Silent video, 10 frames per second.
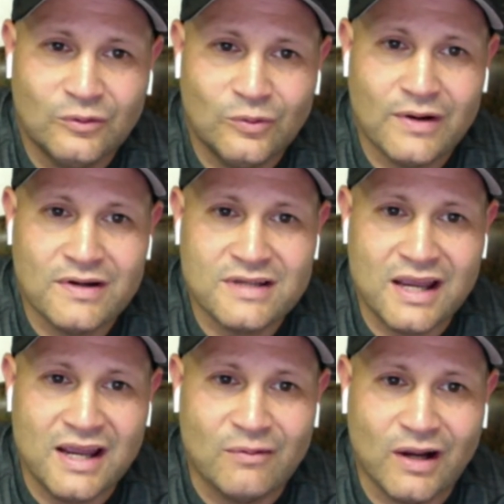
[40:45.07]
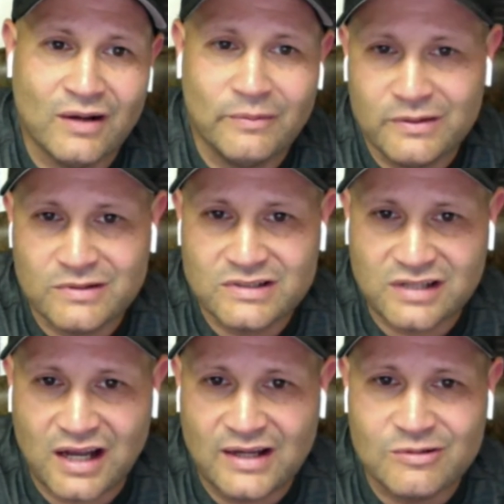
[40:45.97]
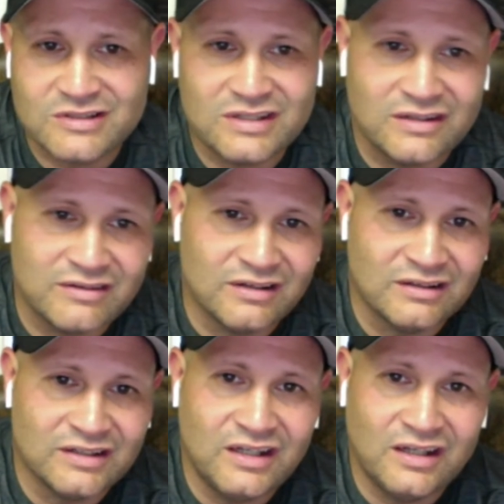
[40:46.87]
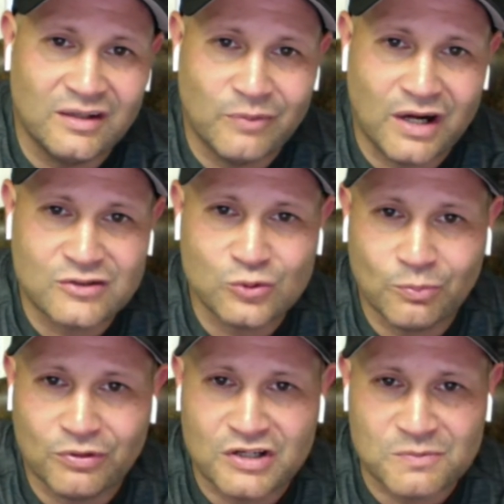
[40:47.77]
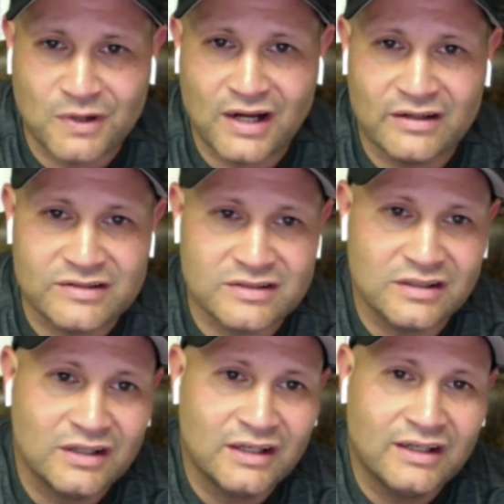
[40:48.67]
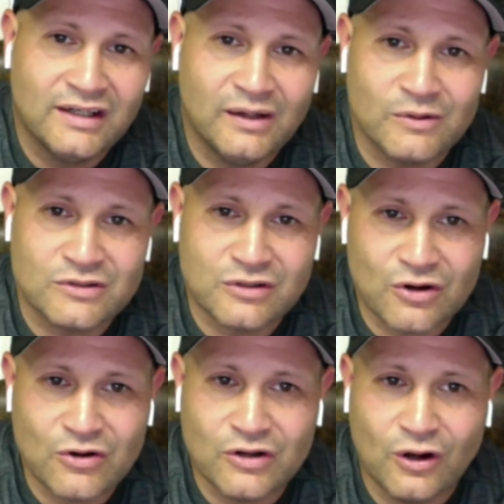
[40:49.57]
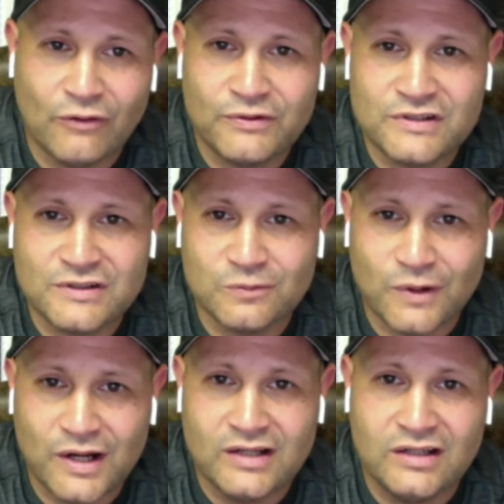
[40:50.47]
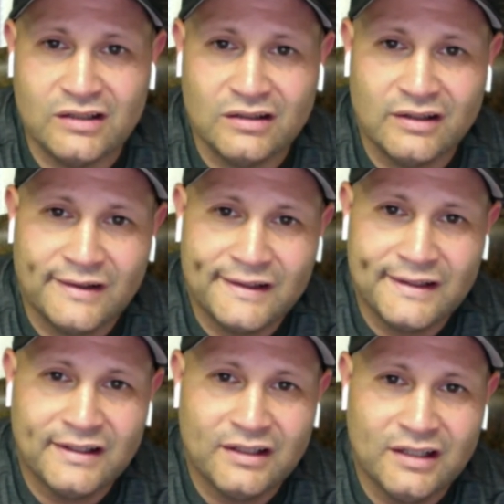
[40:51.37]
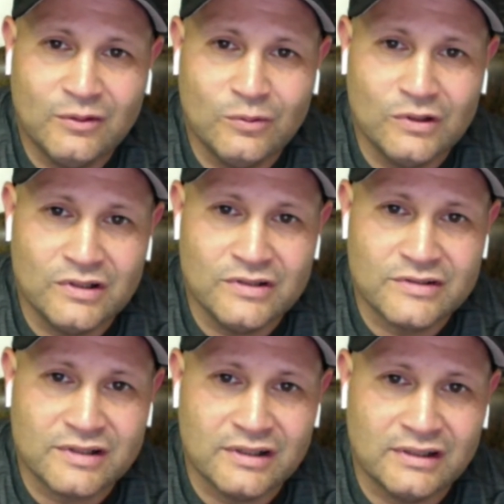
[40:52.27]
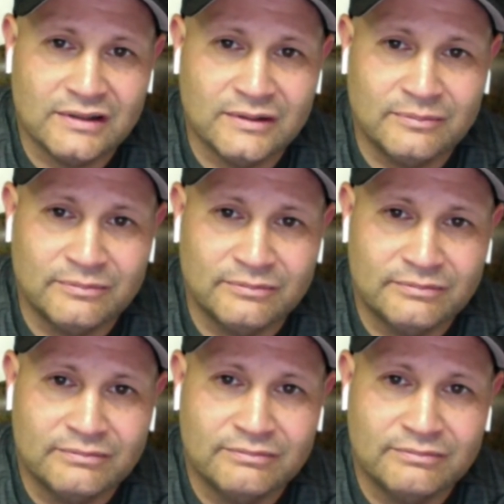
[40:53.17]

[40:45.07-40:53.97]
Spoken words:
where he's at, right? I mean, he was 10th in the league in box score plus minus. He was 3rd in offensive rating. He was 7th